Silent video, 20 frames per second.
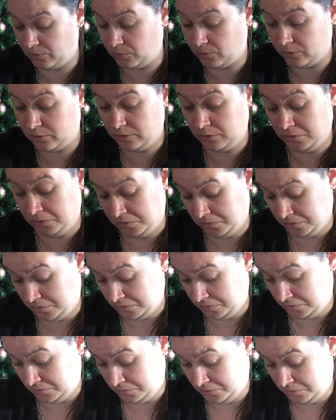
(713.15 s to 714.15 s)
what.
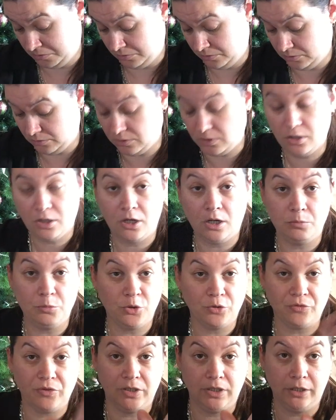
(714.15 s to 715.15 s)
I'm
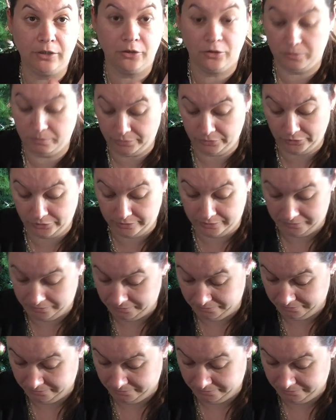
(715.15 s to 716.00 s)
not really going blind.